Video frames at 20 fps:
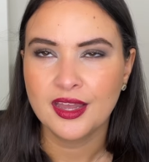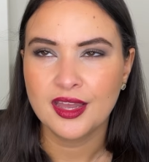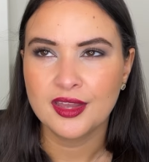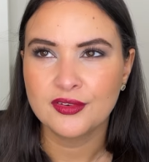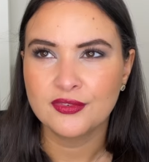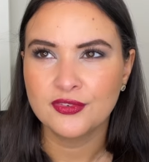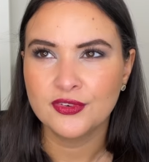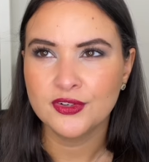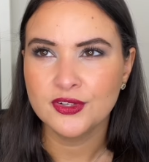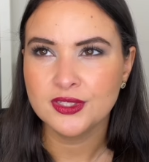
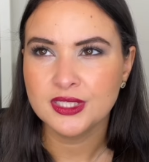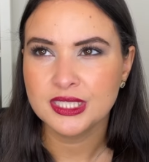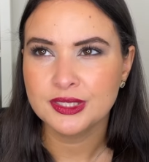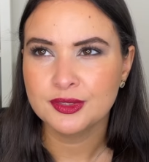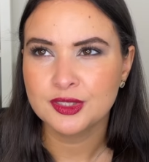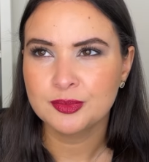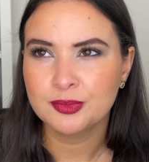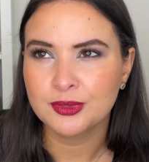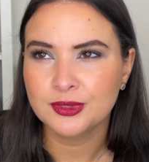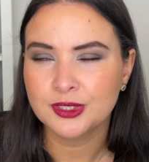At first it
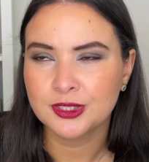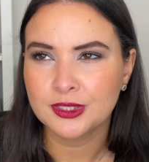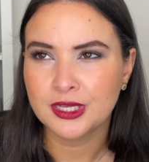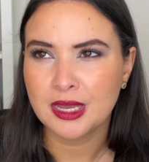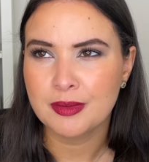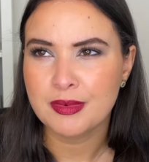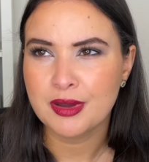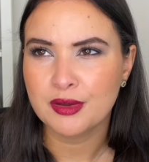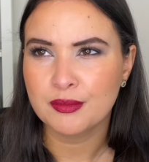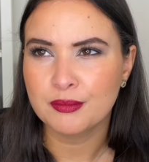was supposed to
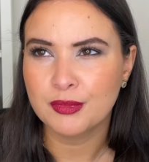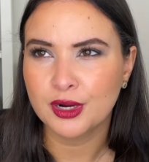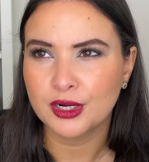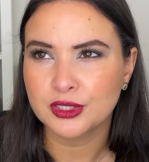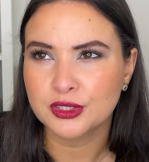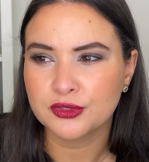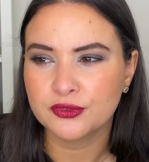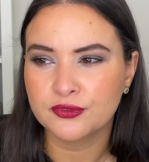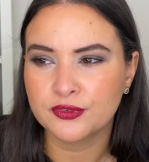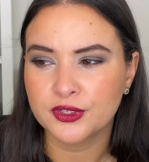come out
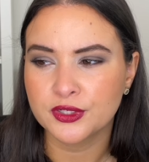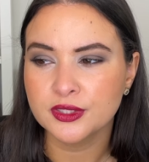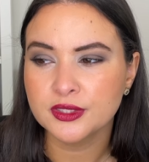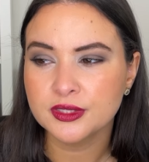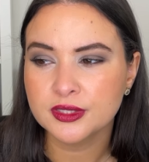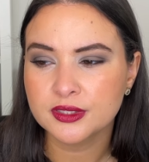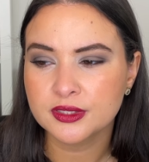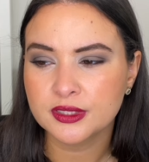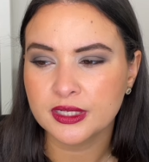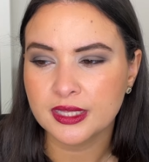March
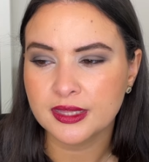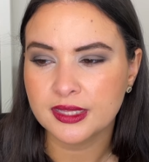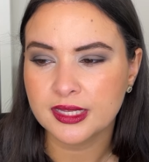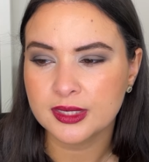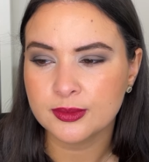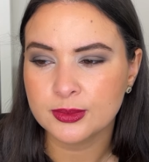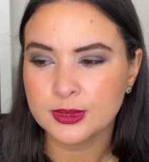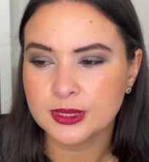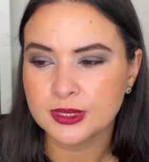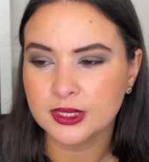1st, and
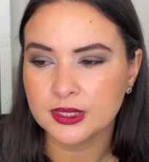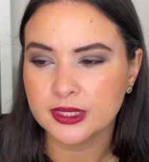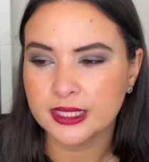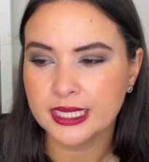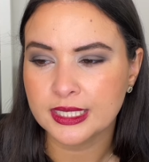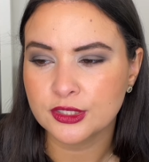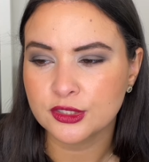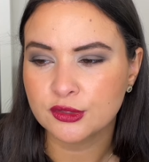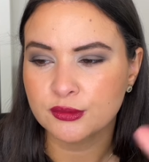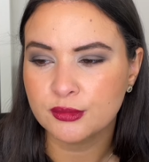then it was
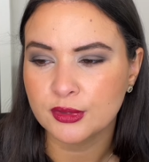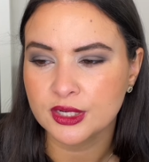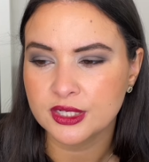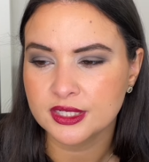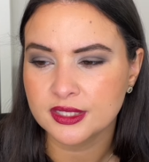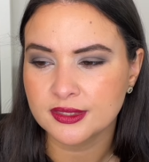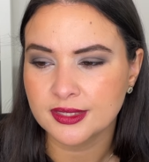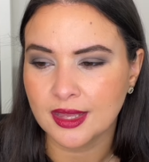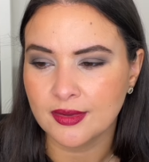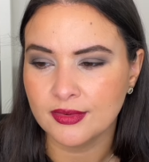delayed to
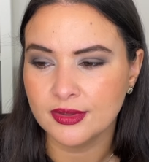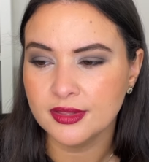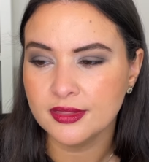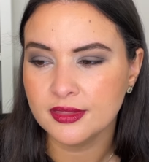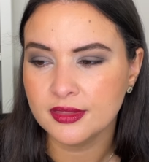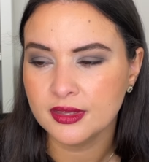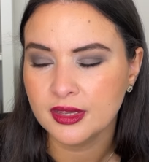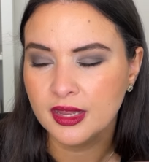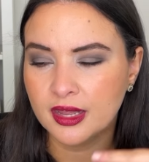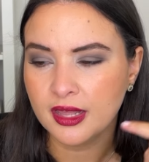March
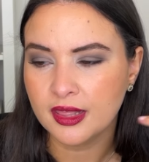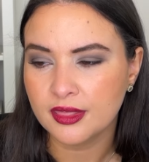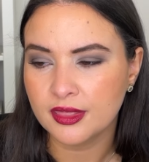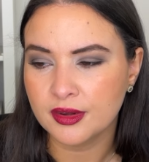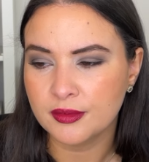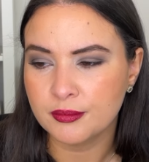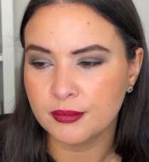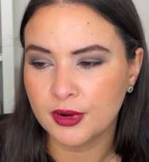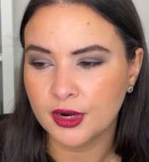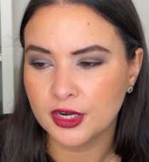7th,
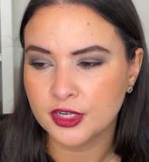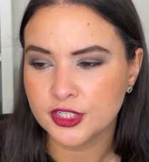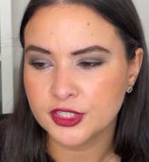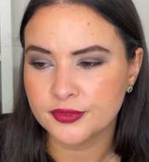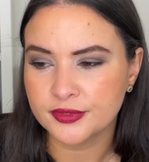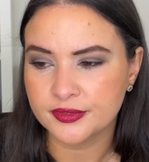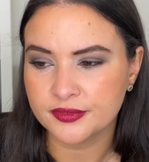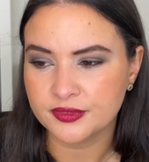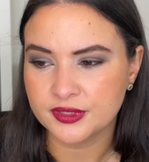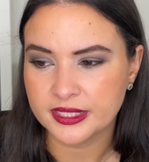then
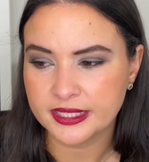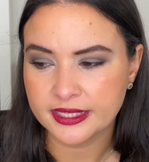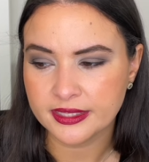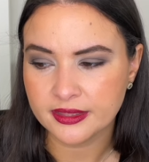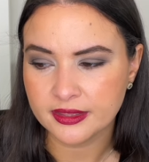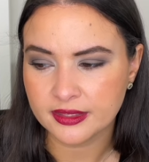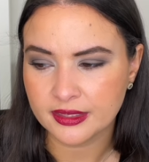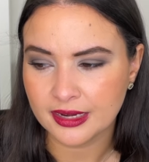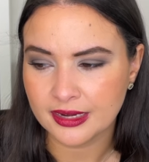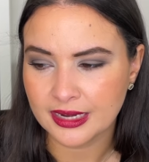March
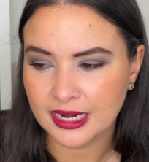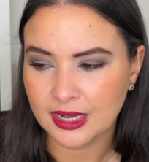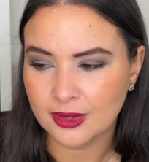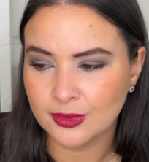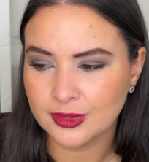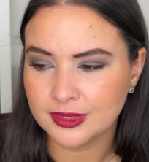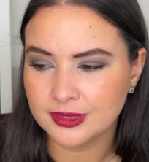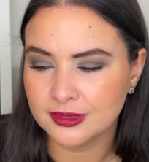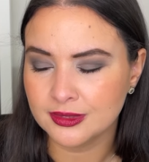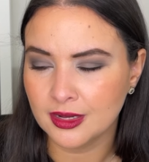15th, and
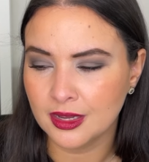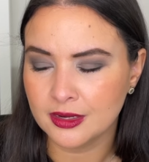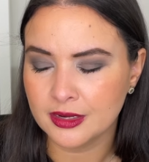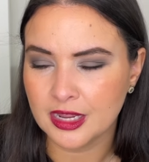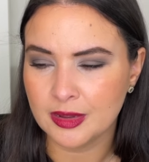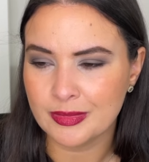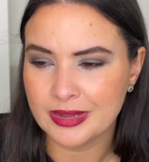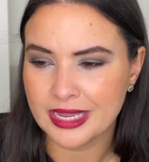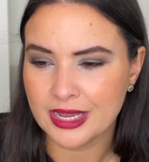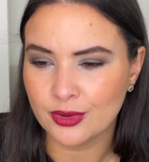now it's not
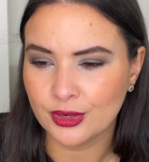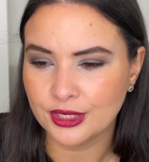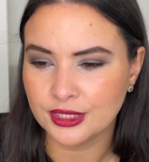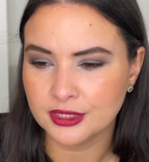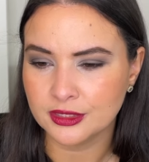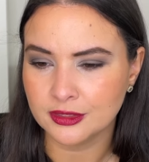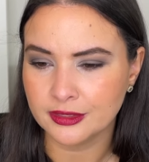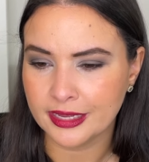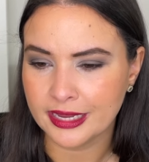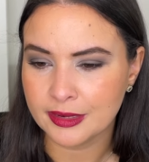coming out
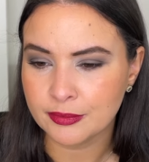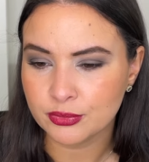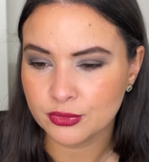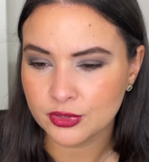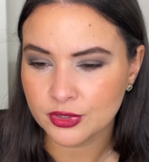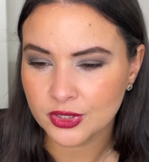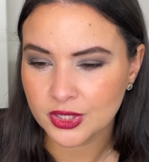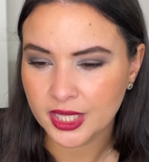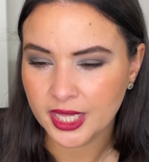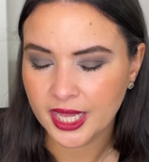until
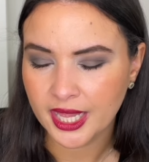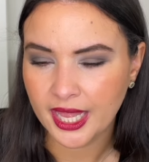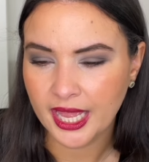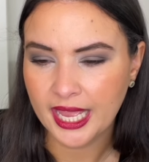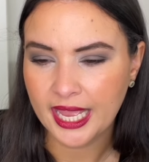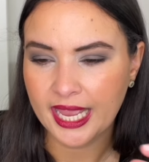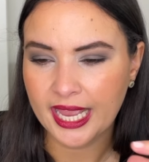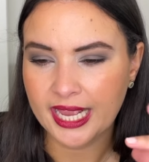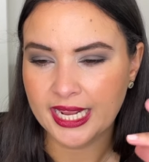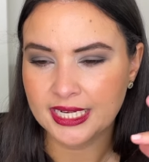April.
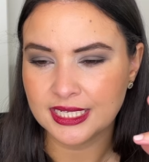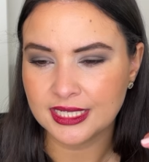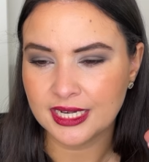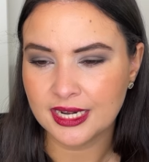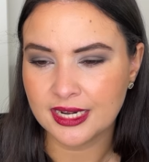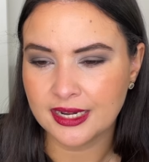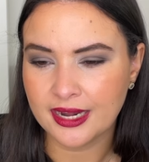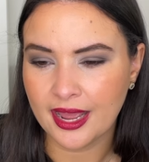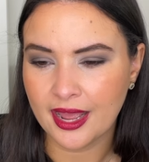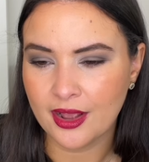
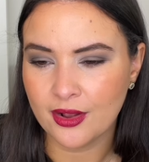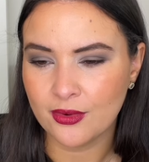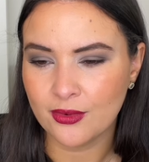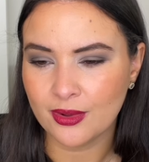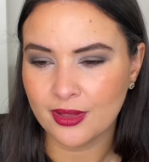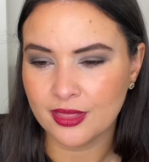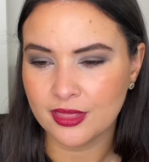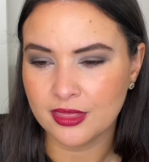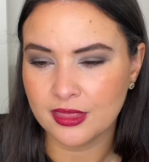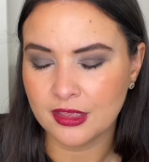And
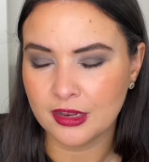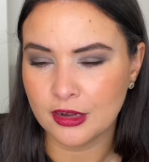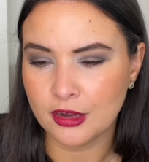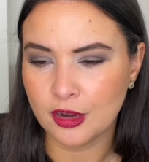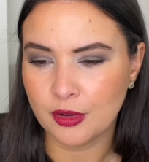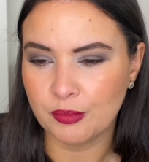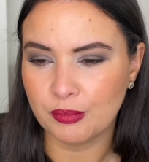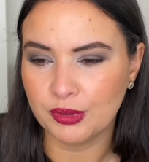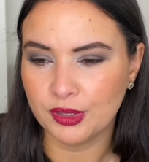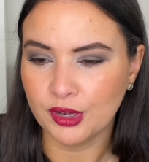now the
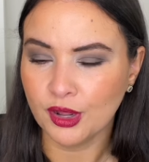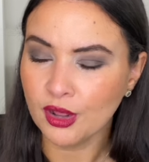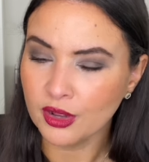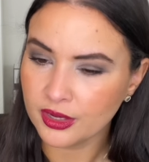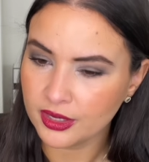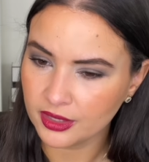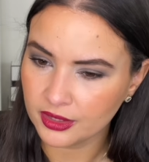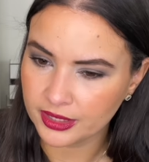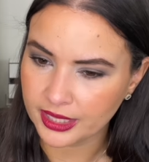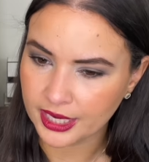Le
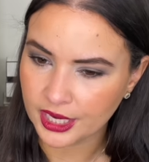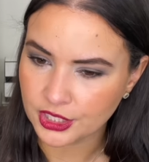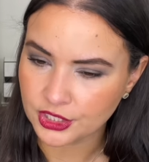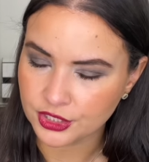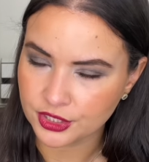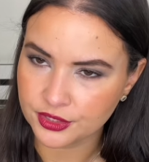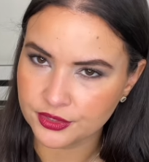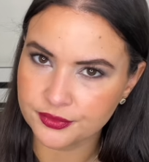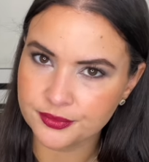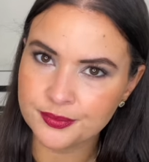Blanc
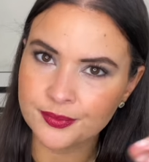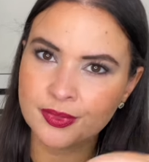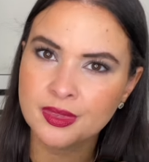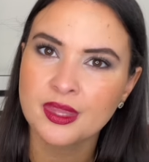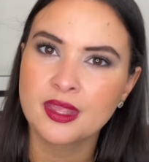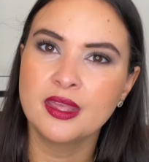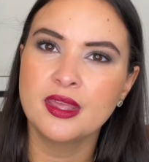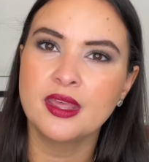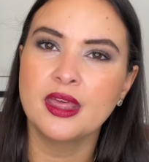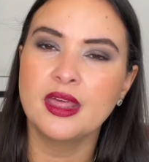collection,
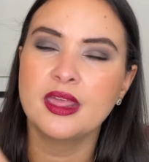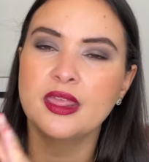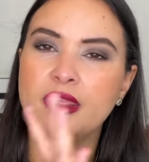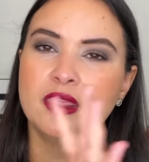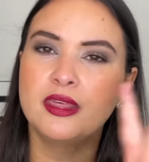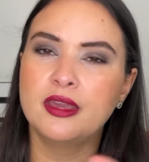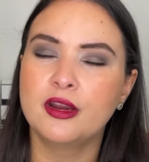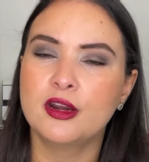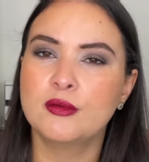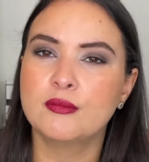
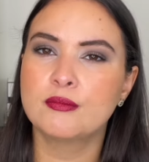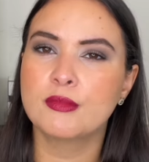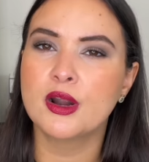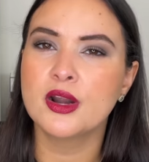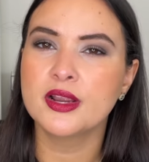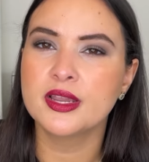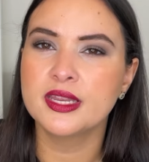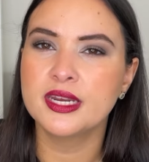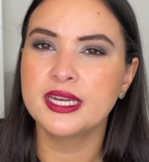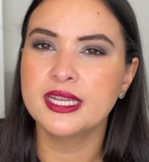they are
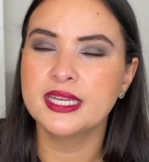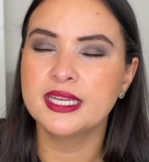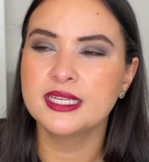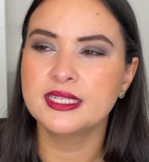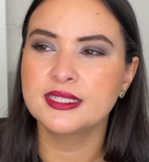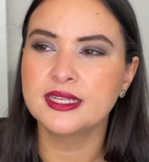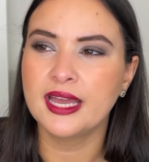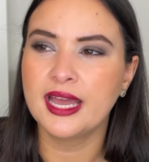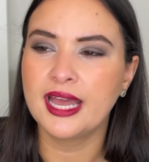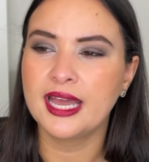marketing
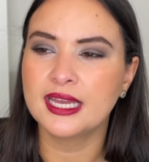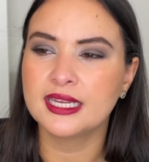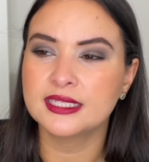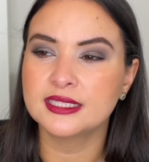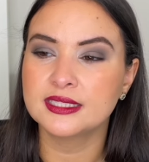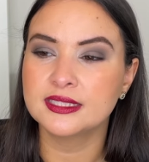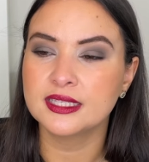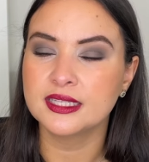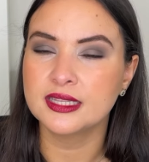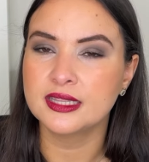it
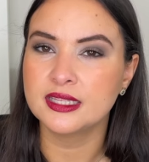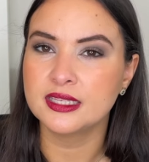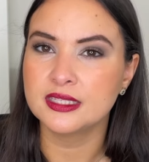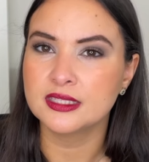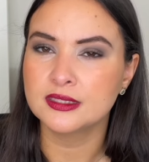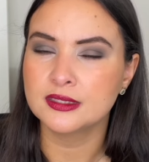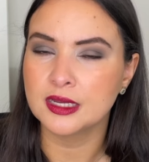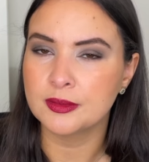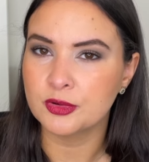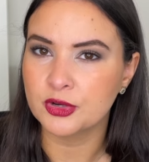as the
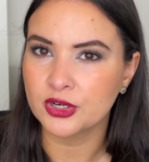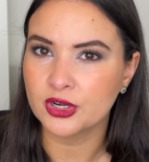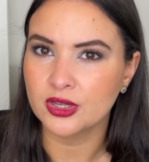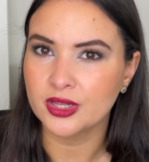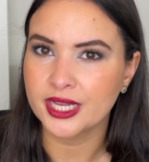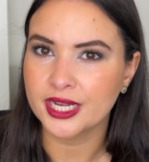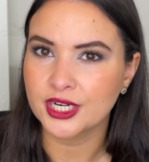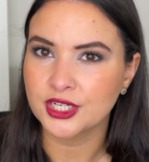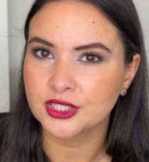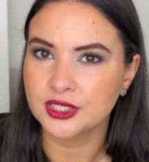summer
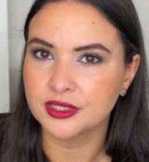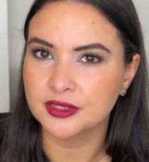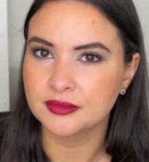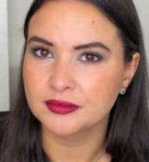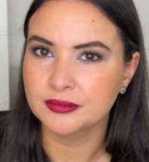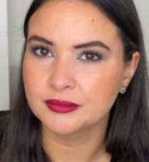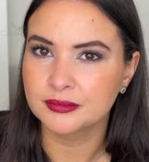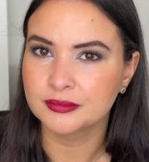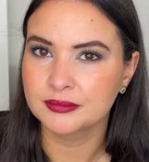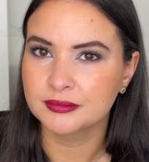
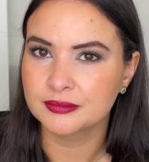collection.